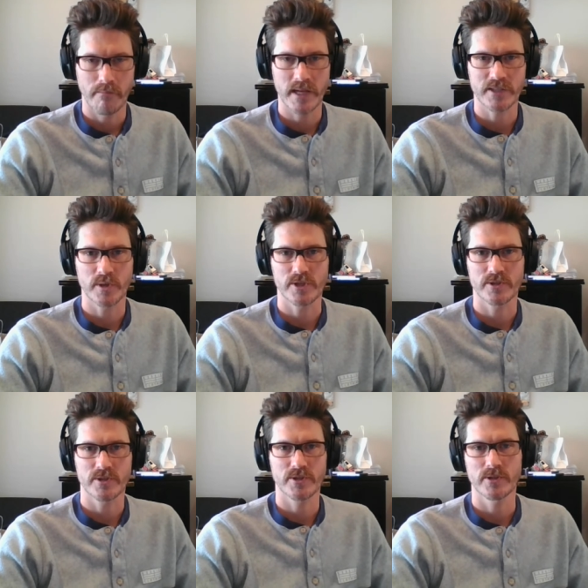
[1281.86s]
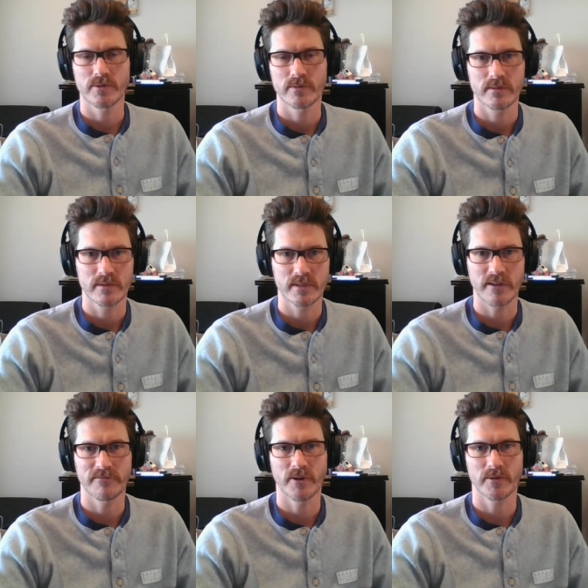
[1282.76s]
best wishes to you.
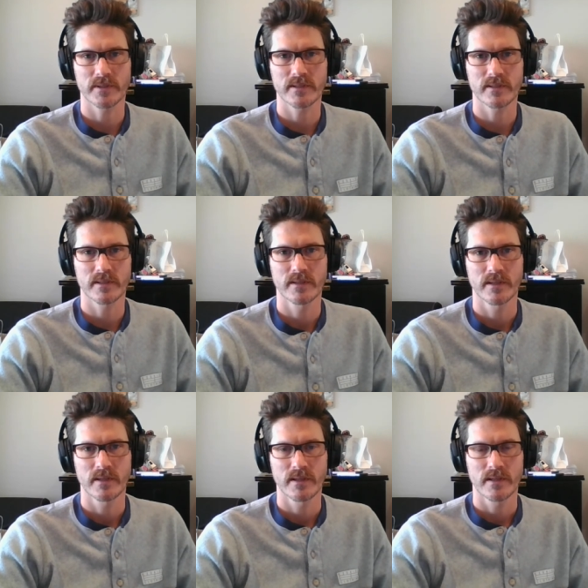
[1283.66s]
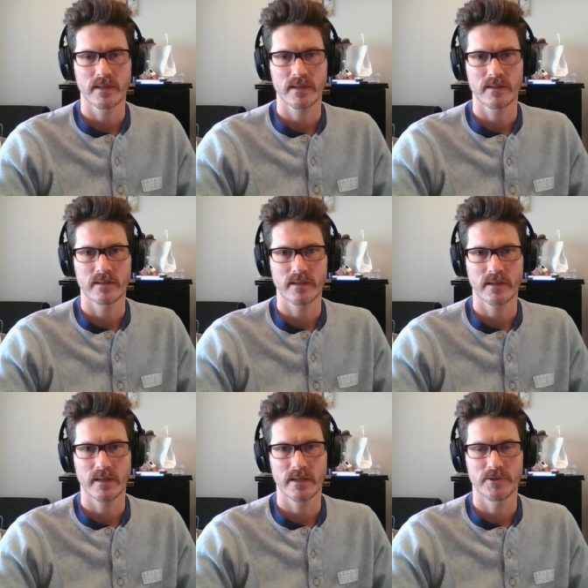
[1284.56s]
Stay focused
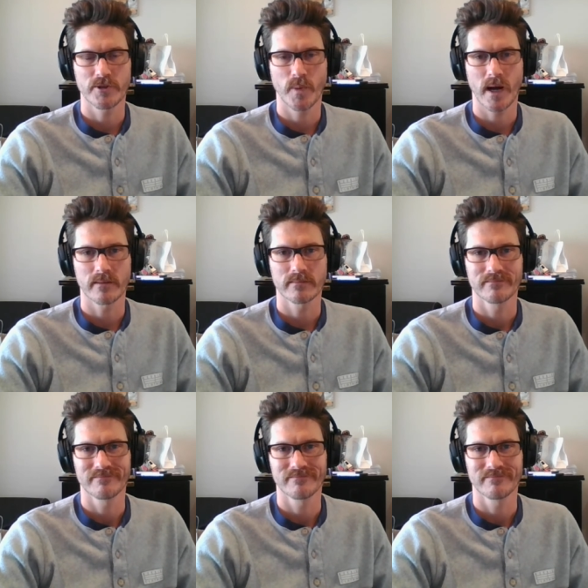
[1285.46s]
and do well.